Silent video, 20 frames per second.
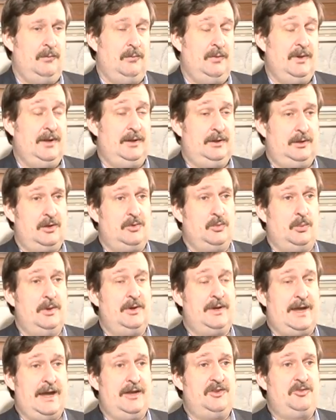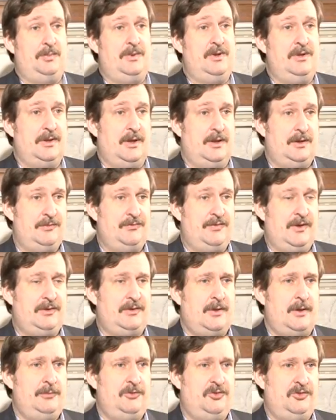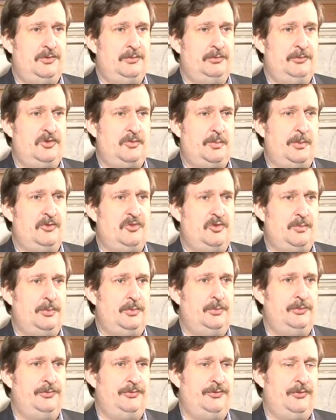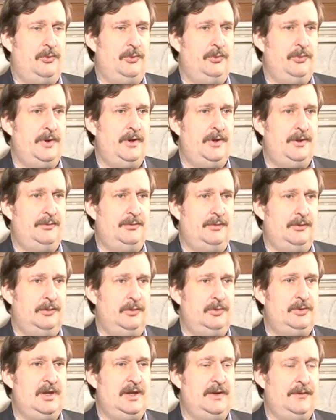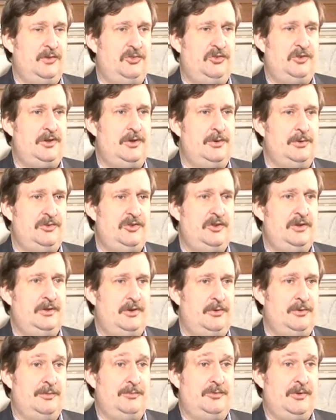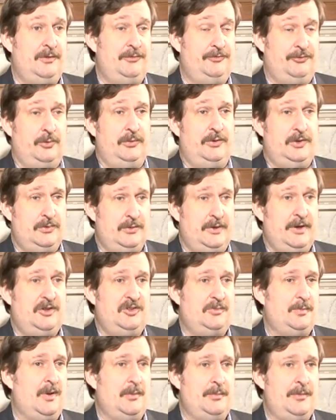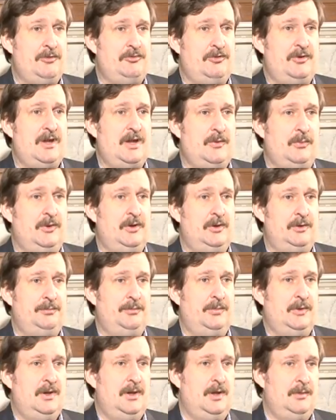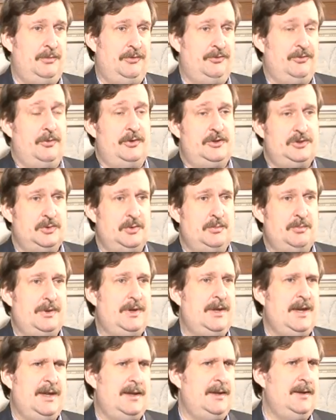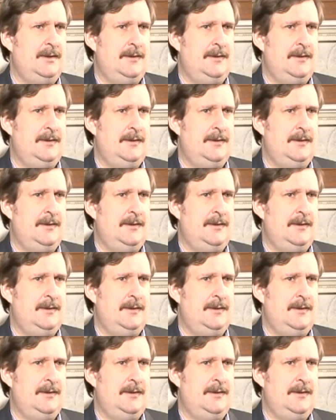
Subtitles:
Well, a lot of work has been done. In fact, I was responsible for looking at the security and the crypto for the UK smart metering network before I joined PA.